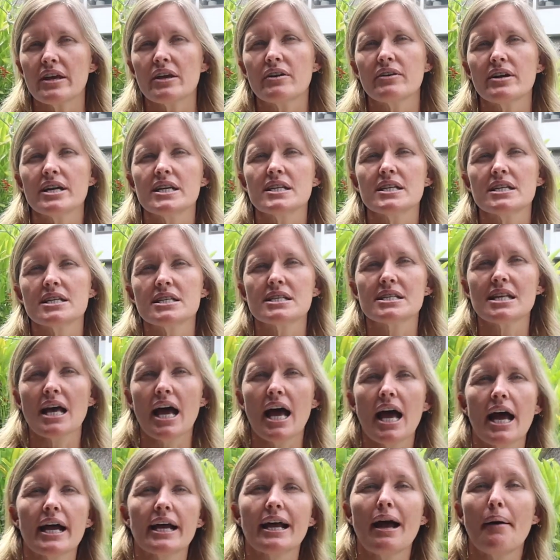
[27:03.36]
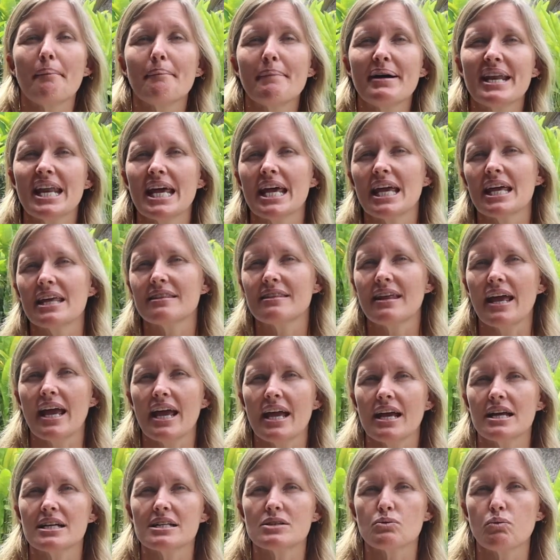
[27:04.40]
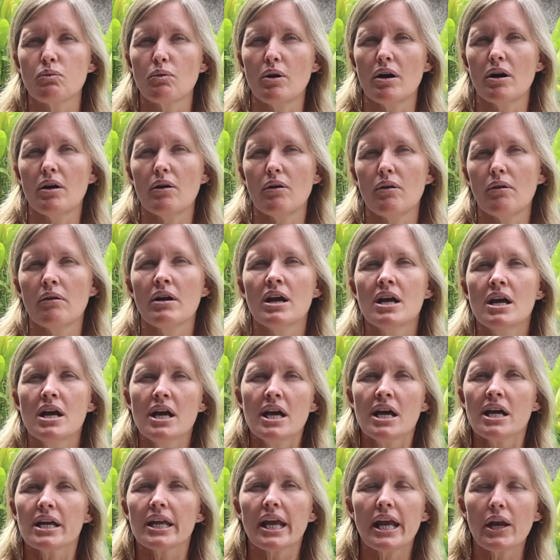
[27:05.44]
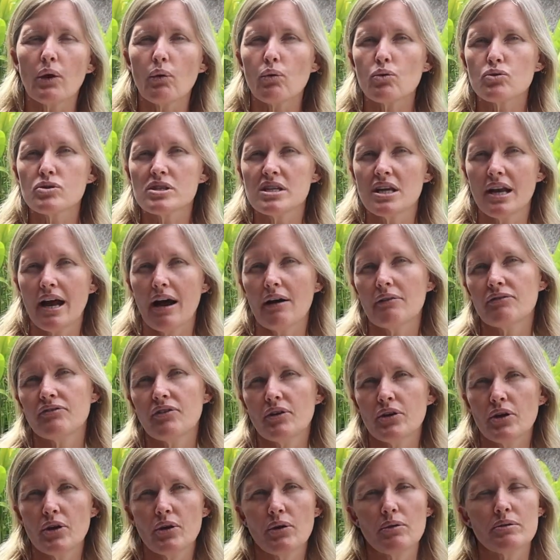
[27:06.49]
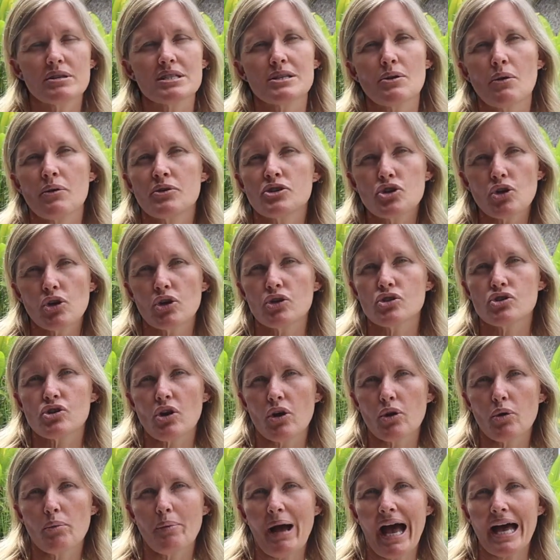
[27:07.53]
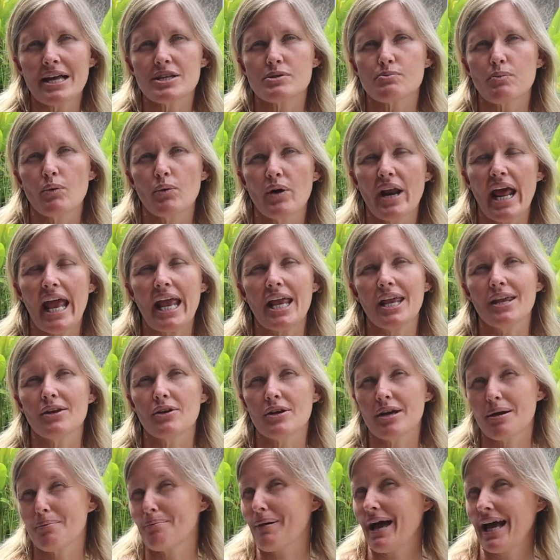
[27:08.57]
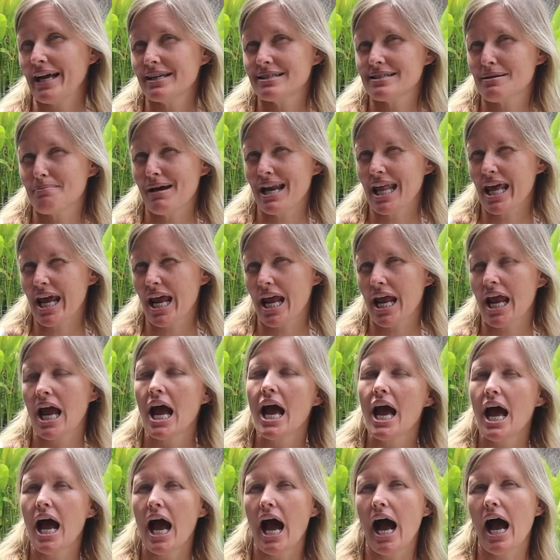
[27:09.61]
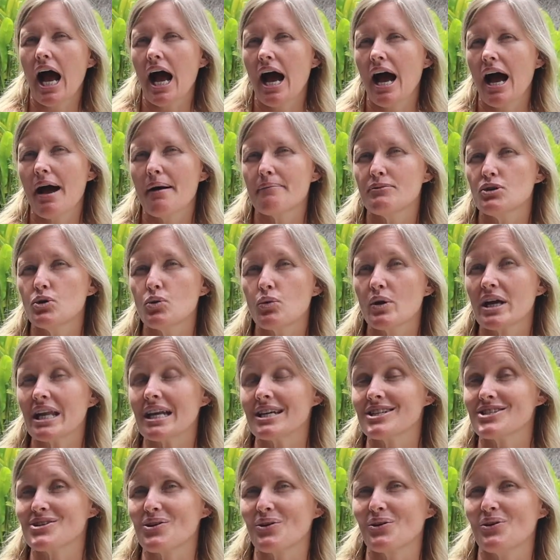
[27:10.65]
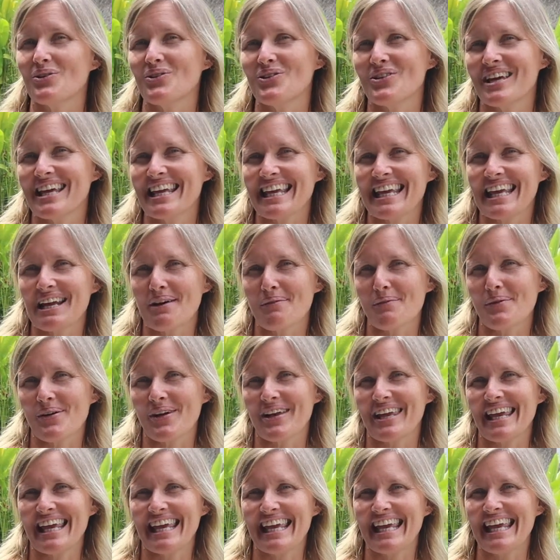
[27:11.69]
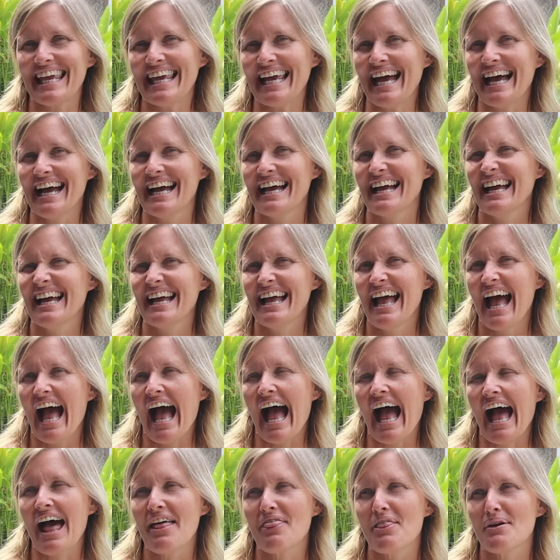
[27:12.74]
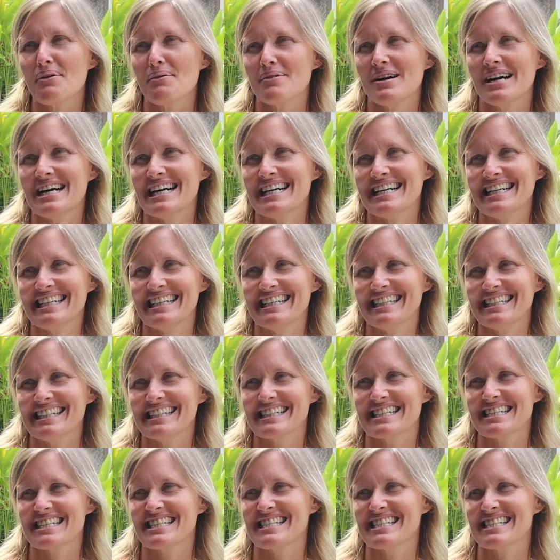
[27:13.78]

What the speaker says: there is a company that will get it all set up for you as long as you can show your passport and you can pay some money. You'll get it so you can get it working here. Otherwise,